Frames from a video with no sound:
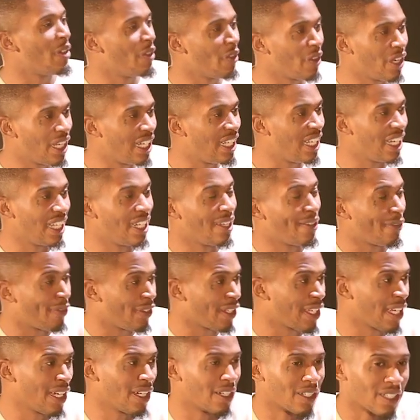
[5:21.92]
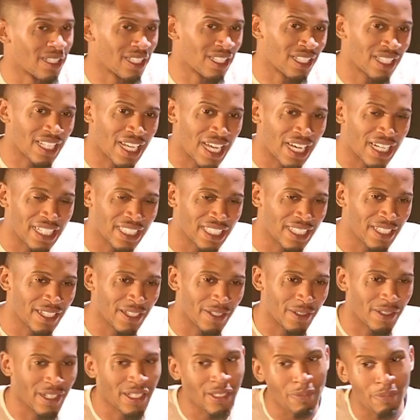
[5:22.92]
really anything else. It's like, I don't
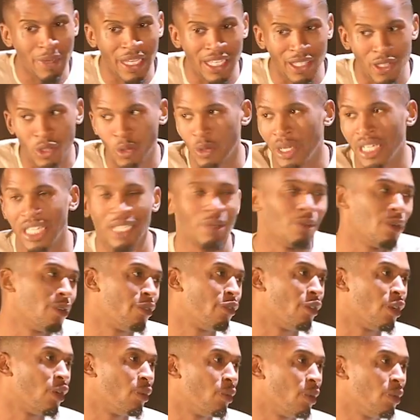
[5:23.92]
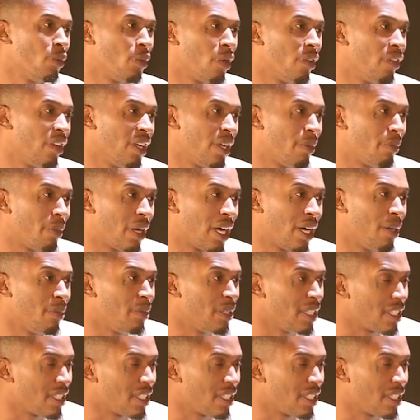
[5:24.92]
know. Let's make 20 before we worry about being